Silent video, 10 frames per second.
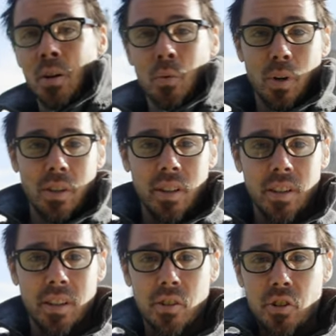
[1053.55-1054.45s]
We're on
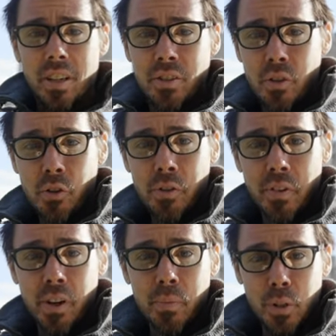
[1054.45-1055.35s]
the Zeiss
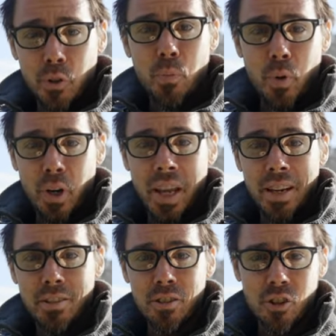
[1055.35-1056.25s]
35mm 2.8,
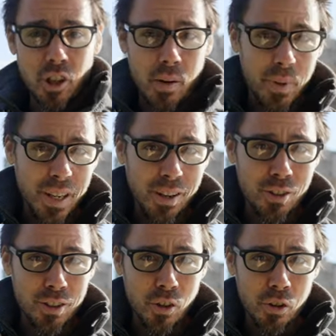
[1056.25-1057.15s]
stopping down
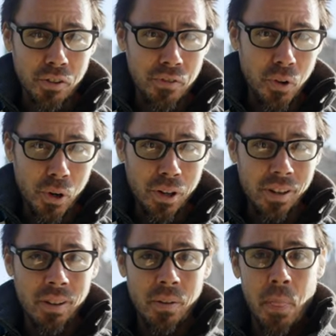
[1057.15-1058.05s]
to 24.
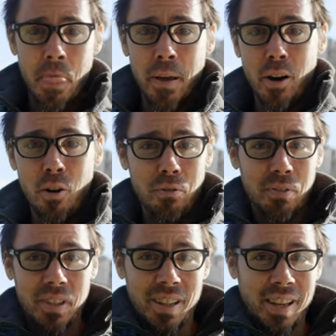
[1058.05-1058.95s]

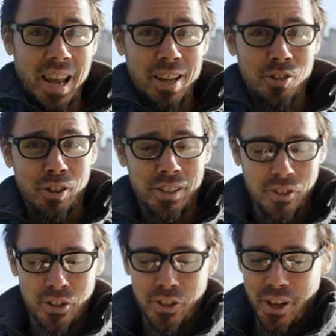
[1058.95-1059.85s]
Hopefully the castle is
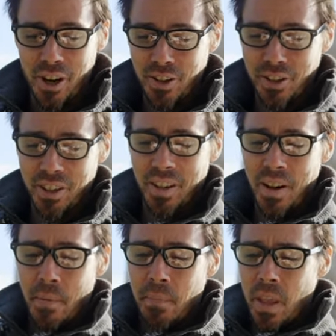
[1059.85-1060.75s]
in your heart.
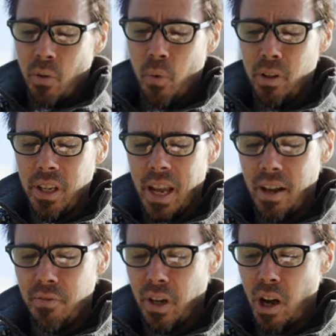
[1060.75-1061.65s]
We only
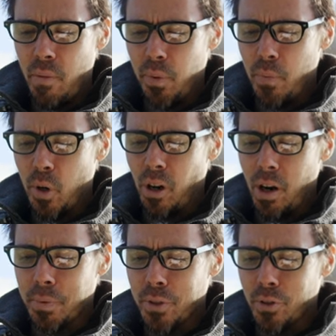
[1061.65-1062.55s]
have a couple more
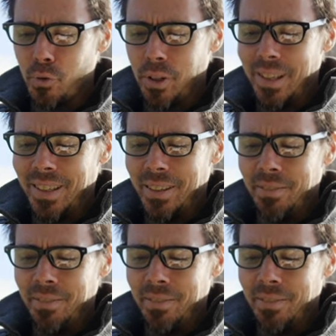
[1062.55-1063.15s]
options, really.